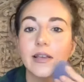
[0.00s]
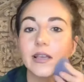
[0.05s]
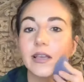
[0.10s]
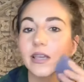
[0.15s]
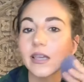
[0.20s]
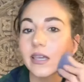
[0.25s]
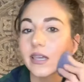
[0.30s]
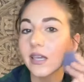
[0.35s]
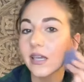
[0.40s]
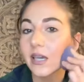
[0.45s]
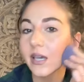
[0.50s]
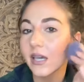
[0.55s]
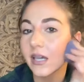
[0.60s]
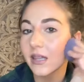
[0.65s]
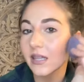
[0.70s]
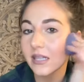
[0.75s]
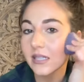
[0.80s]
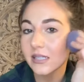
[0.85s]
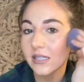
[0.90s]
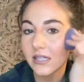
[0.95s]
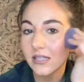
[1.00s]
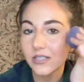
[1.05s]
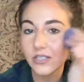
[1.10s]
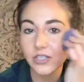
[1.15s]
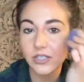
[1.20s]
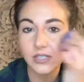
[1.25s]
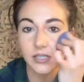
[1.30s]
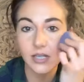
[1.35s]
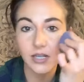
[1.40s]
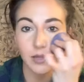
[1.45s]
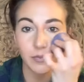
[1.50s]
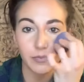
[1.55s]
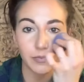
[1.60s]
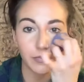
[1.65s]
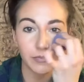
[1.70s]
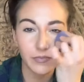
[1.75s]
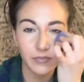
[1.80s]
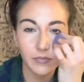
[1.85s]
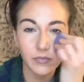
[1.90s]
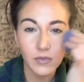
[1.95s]
And this is just gonna
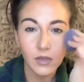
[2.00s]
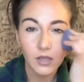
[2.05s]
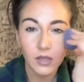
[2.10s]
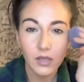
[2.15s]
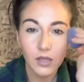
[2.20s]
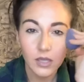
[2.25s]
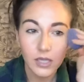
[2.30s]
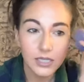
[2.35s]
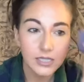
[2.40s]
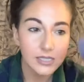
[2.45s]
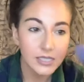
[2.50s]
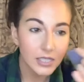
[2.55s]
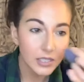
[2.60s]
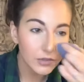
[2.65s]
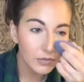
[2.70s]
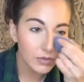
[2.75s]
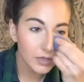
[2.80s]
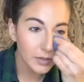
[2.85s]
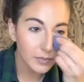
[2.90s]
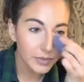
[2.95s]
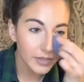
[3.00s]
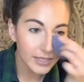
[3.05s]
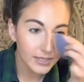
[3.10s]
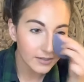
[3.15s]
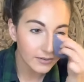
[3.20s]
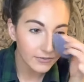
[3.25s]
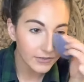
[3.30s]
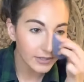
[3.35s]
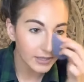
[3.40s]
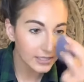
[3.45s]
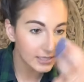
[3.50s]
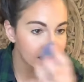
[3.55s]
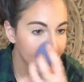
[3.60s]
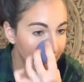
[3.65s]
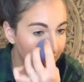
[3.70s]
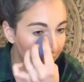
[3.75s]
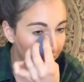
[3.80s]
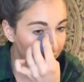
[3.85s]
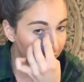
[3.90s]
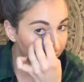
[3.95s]
continually blend everything
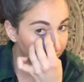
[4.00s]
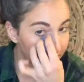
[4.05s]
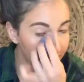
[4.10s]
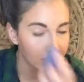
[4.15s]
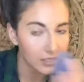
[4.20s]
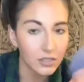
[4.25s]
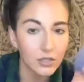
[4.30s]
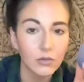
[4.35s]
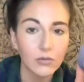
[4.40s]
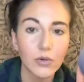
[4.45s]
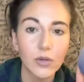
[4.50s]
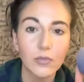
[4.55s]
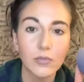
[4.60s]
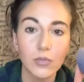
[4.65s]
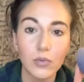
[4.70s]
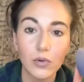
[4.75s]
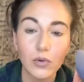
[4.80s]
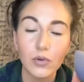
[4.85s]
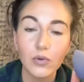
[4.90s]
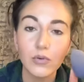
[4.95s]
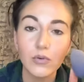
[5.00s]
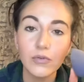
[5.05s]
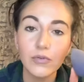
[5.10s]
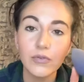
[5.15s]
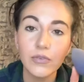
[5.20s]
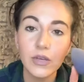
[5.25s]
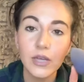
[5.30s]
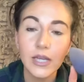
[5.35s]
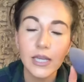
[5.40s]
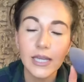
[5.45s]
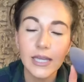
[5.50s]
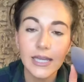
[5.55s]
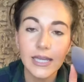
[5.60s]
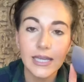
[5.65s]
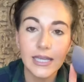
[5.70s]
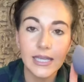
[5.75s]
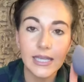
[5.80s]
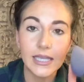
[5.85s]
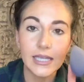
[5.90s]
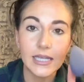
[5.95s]
together. It's gonna remove
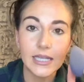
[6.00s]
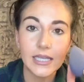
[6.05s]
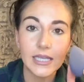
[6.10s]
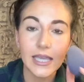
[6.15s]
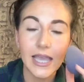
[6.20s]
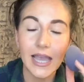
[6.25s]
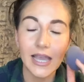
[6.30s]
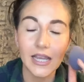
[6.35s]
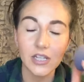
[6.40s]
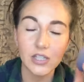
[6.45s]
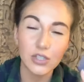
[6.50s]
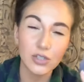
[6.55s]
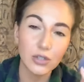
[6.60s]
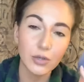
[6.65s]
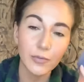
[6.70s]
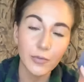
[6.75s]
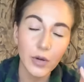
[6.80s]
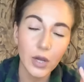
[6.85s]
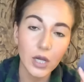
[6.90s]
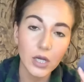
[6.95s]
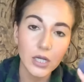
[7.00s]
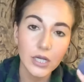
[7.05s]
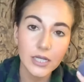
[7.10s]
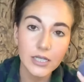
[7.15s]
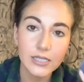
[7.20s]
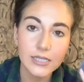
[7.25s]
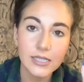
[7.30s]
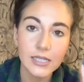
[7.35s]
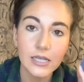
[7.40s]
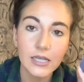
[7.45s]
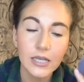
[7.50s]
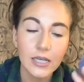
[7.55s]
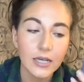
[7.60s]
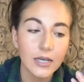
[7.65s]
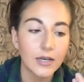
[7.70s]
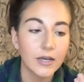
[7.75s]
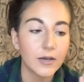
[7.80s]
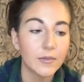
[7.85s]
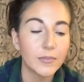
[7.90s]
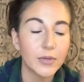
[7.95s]
any extra product,
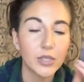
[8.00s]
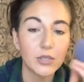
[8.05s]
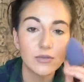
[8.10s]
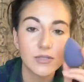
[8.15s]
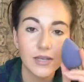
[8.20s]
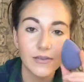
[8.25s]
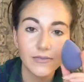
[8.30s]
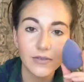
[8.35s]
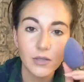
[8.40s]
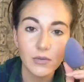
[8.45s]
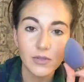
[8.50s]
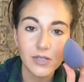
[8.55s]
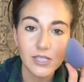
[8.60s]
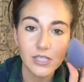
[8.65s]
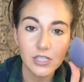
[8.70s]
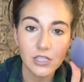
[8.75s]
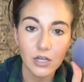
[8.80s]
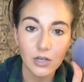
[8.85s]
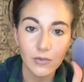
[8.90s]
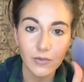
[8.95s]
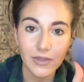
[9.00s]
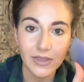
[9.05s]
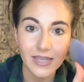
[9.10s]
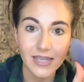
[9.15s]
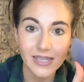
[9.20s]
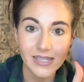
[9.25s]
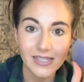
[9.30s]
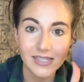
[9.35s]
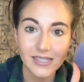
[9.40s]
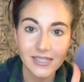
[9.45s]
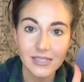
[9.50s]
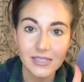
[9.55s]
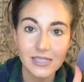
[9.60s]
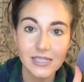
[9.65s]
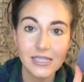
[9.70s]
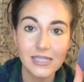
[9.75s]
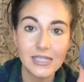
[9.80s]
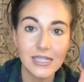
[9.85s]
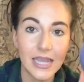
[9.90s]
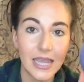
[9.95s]
but you definitely wanna start with this
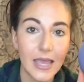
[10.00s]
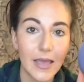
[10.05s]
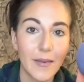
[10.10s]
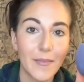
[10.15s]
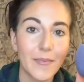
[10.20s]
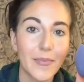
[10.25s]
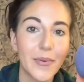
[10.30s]
damp.